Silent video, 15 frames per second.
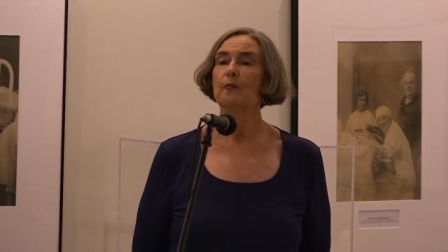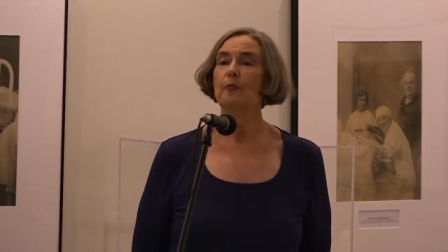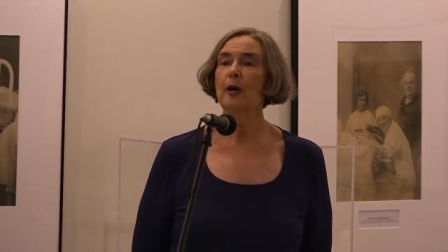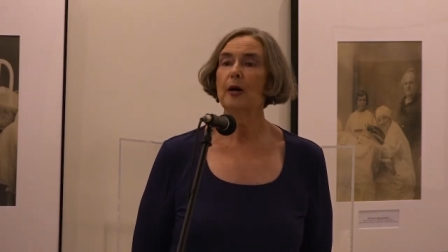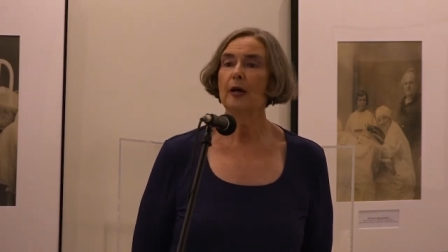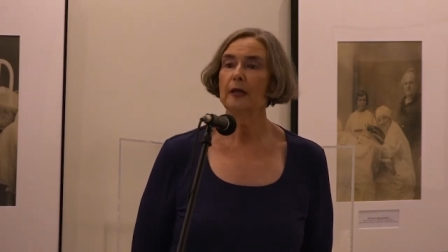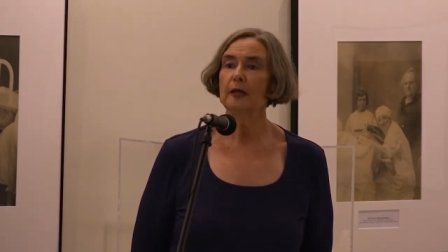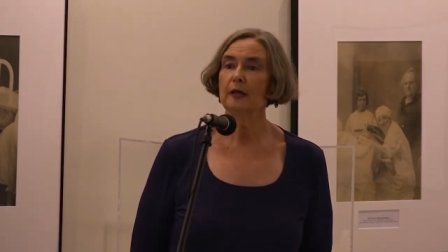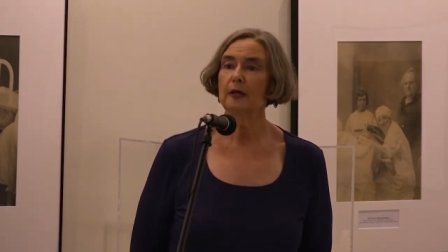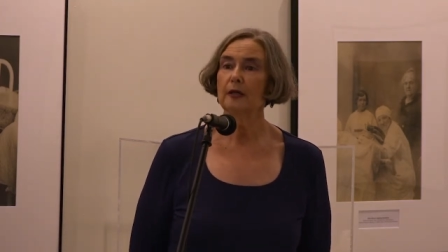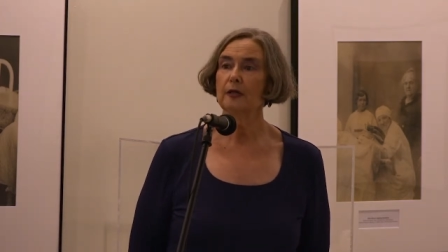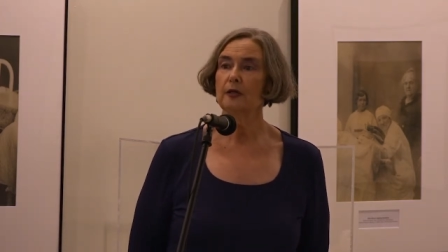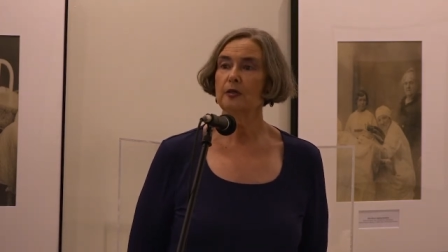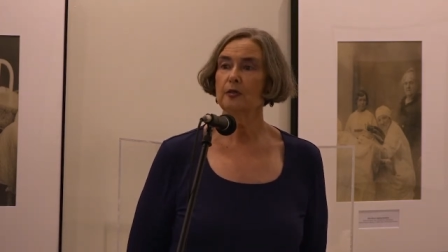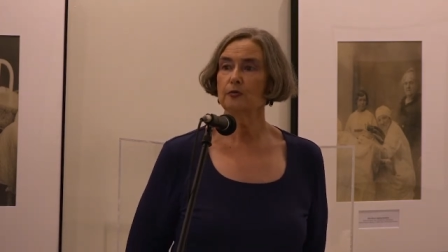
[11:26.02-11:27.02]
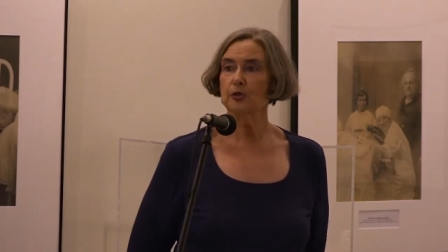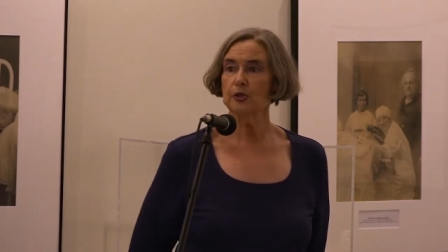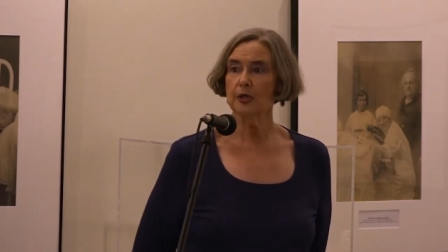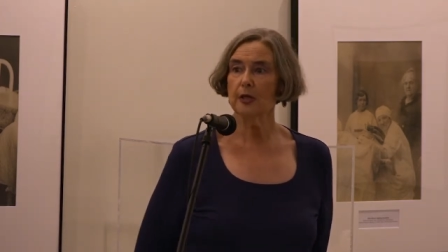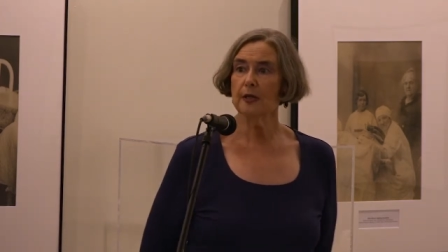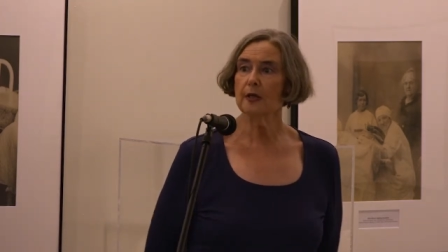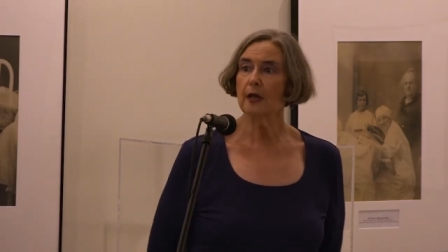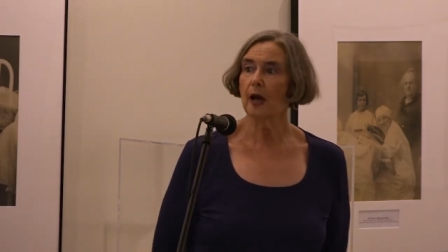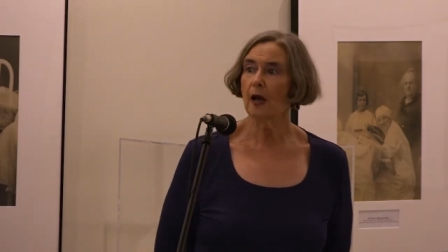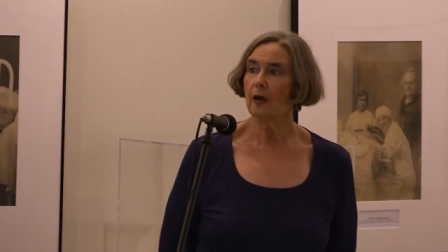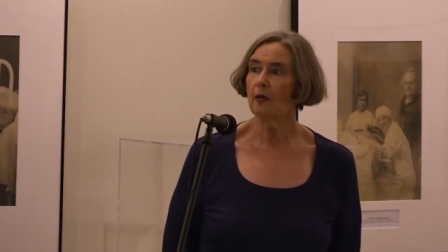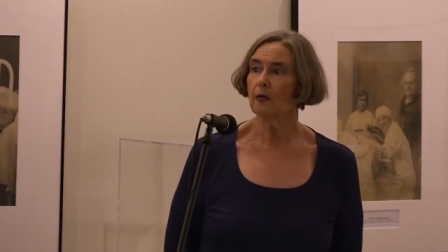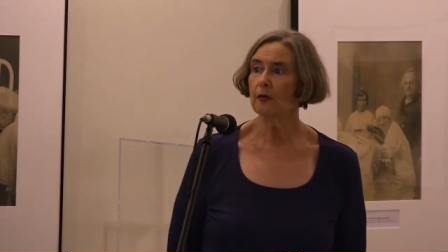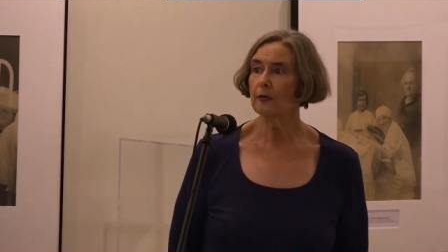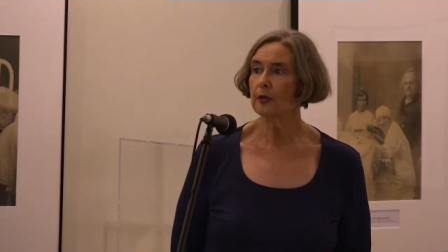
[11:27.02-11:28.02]
But you see
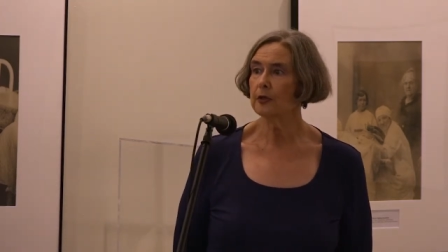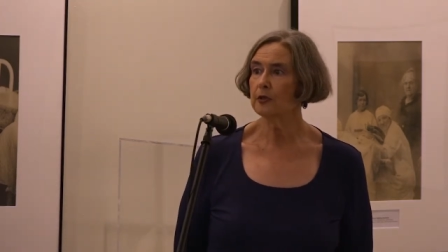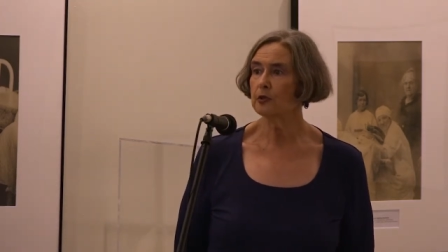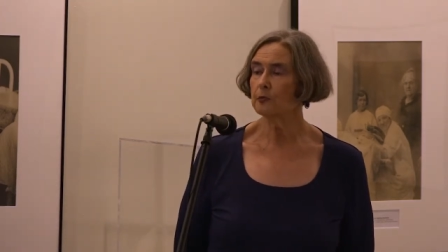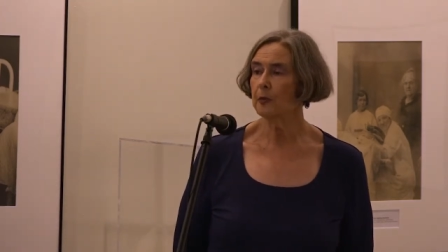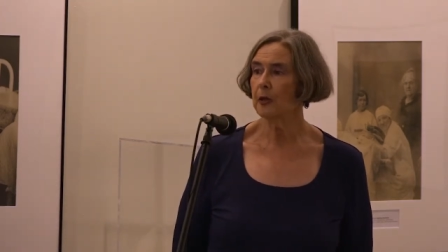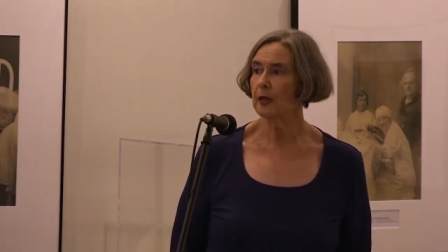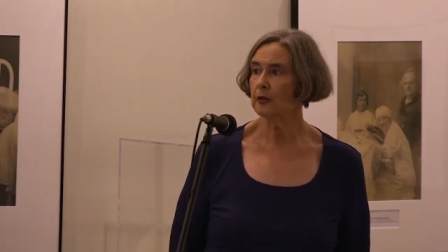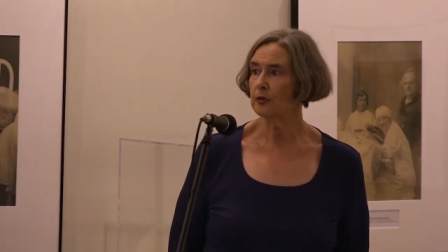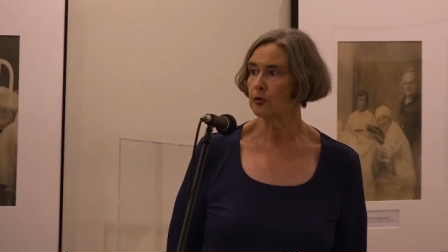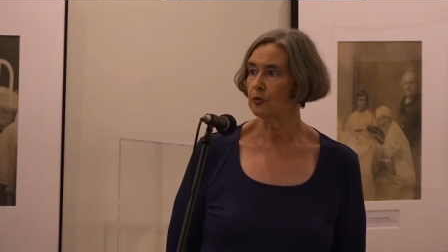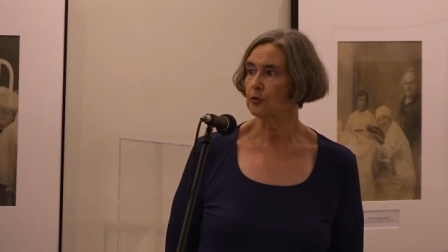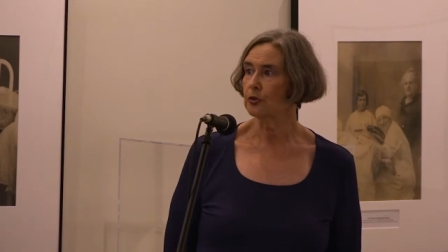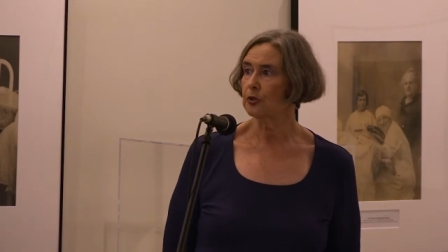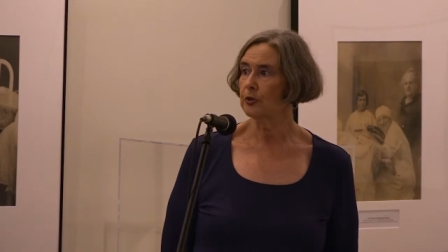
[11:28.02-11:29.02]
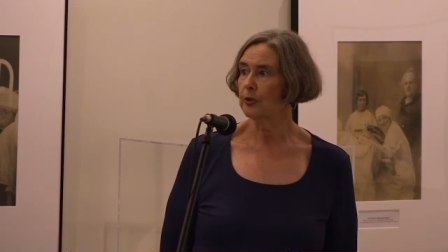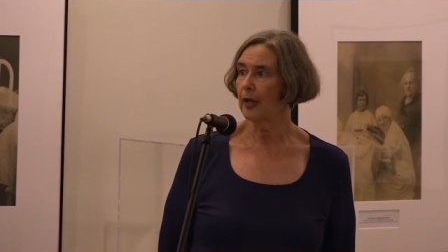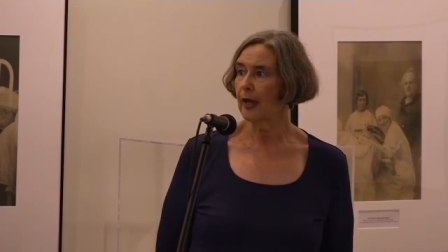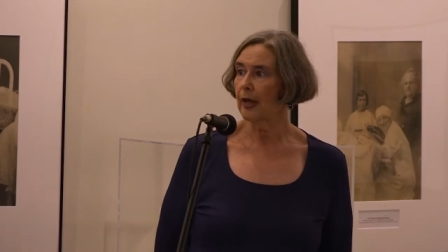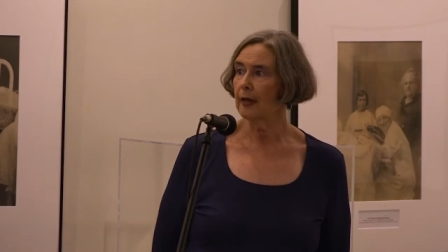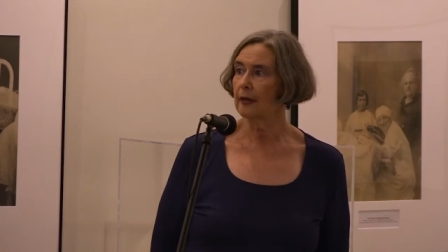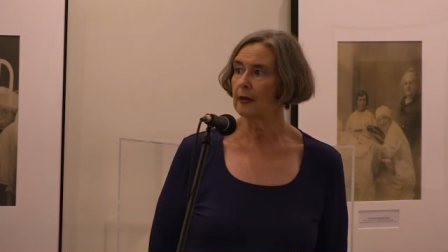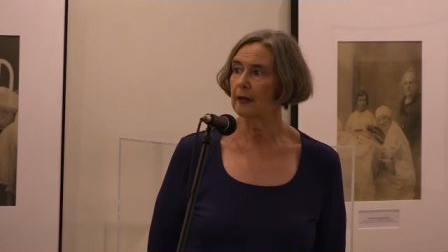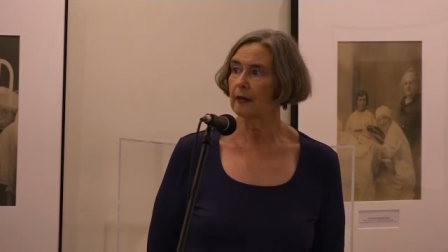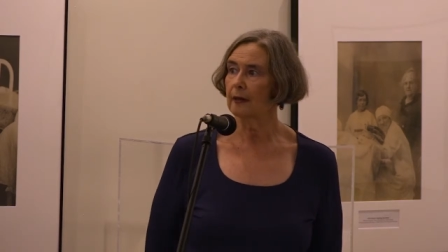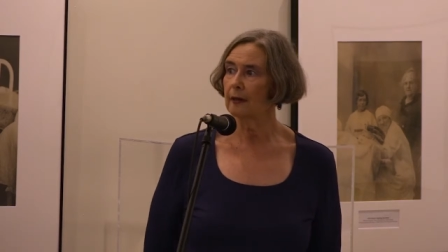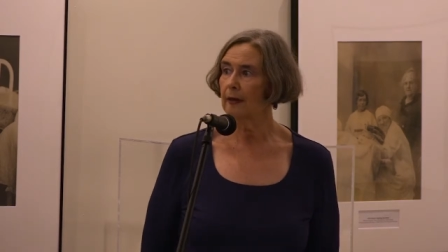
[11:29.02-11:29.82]
all of these pictures that